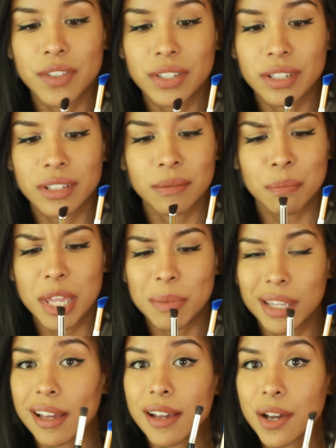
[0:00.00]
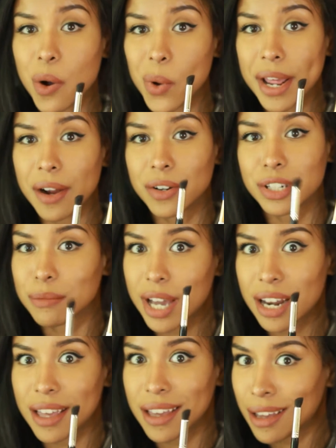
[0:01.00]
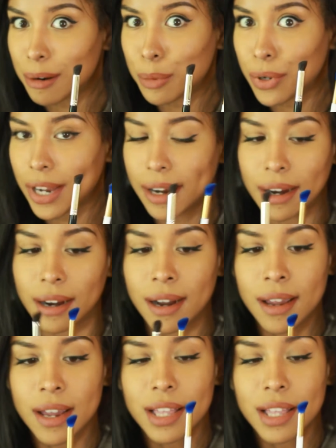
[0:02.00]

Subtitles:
this is maybe like goat hair, some kind of animal hair.